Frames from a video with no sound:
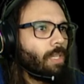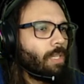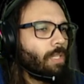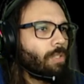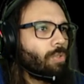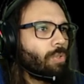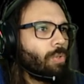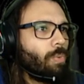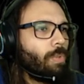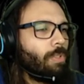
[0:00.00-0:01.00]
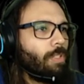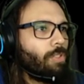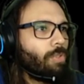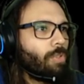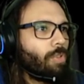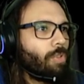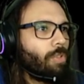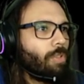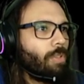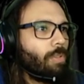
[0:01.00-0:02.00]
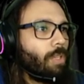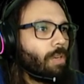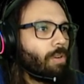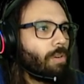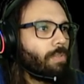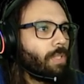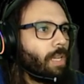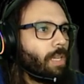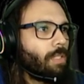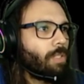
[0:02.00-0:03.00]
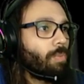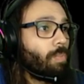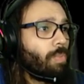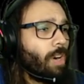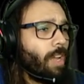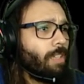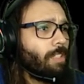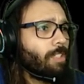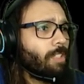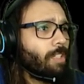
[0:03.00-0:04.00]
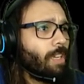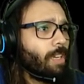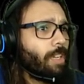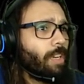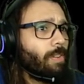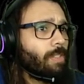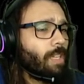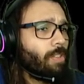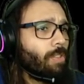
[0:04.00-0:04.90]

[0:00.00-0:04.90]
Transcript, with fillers: And so we need to we need to uncover that's bright, yet carries that